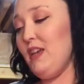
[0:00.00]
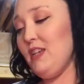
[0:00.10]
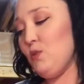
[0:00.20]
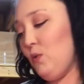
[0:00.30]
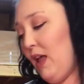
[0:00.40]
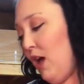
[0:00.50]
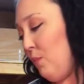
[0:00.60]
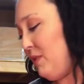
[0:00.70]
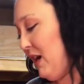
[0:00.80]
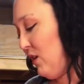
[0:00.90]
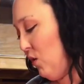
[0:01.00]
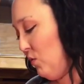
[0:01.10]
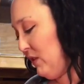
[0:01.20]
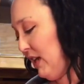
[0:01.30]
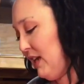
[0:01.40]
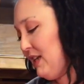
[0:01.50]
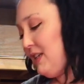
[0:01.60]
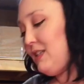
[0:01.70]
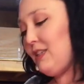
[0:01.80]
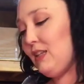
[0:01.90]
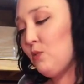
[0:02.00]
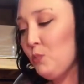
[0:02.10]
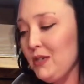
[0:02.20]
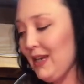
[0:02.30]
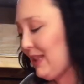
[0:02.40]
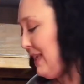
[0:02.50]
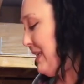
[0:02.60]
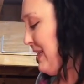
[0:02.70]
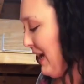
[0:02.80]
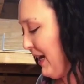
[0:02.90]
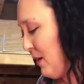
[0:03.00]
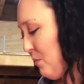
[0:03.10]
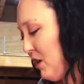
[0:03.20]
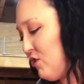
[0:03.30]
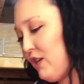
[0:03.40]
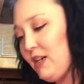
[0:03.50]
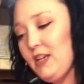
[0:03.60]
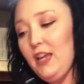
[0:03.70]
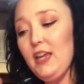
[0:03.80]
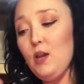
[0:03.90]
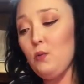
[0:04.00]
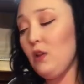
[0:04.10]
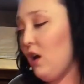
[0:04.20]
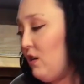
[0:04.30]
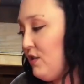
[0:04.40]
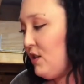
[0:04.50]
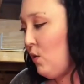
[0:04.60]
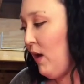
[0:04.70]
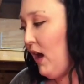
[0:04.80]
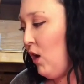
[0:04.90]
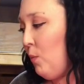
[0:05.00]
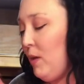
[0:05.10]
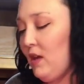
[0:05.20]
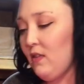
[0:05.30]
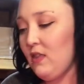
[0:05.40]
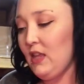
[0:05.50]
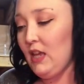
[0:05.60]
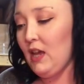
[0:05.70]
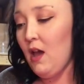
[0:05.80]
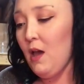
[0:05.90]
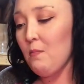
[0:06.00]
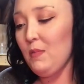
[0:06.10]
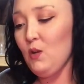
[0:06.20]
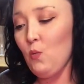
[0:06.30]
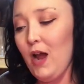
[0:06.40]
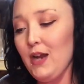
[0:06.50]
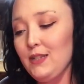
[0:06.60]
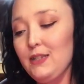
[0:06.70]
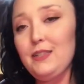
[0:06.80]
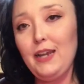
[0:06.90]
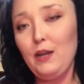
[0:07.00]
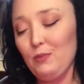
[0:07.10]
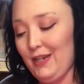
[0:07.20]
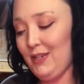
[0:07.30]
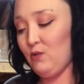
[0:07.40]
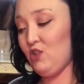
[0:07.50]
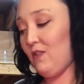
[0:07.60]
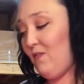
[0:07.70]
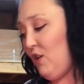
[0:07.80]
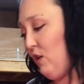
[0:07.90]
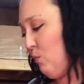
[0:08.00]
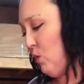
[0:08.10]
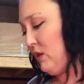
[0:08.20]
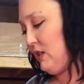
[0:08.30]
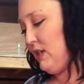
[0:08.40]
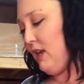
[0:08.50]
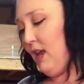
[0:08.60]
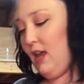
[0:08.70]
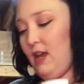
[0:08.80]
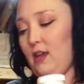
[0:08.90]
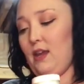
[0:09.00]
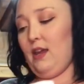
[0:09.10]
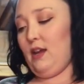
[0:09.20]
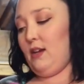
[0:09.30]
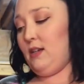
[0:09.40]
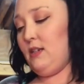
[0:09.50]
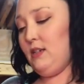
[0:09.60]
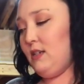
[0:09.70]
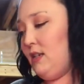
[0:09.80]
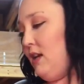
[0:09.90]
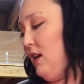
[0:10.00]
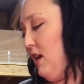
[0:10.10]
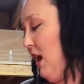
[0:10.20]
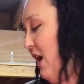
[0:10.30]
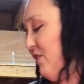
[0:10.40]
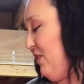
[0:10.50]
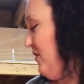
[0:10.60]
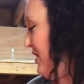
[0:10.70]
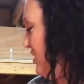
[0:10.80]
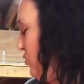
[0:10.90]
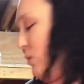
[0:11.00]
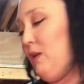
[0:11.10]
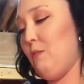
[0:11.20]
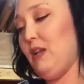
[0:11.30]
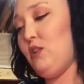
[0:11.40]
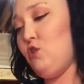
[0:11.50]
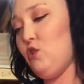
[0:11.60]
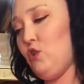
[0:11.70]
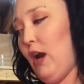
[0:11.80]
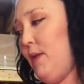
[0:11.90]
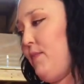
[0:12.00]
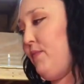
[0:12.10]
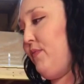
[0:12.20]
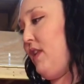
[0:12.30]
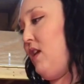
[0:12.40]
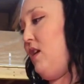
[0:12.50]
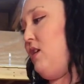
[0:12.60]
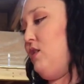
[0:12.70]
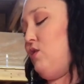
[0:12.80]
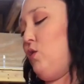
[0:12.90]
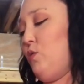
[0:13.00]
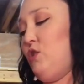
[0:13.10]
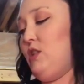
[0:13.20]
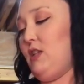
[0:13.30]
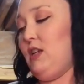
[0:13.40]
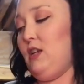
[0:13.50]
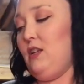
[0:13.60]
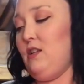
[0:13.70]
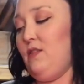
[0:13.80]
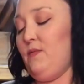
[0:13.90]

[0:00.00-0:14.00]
this will help not only seal and protect the entire project, it will also help the Minwax stay in place, which is very important. And I've given this 20 minutes to dry, so we're just gonna